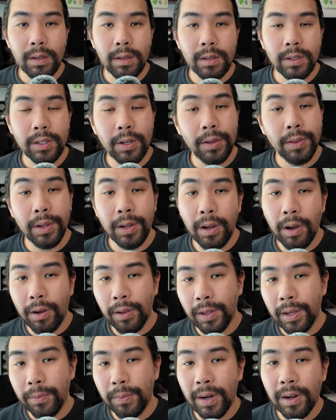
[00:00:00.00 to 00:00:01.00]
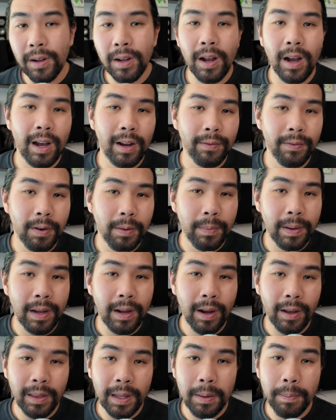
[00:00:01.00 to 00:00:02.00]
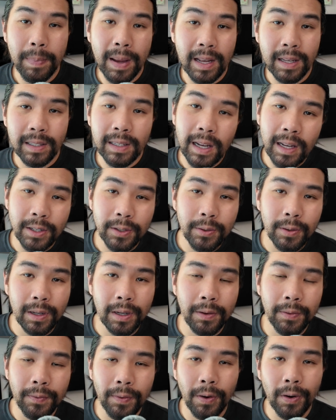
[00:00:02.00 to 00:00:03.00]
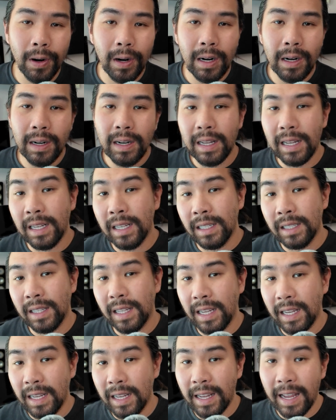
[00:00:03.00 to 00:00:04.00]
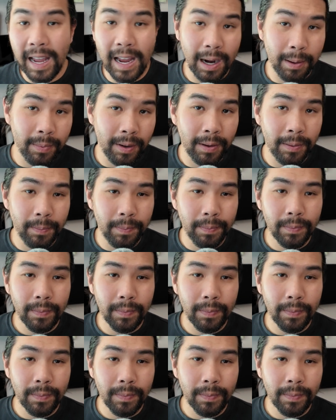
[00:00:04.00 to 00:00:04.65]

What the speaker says: So the only real con for me on the base S24 is the camera.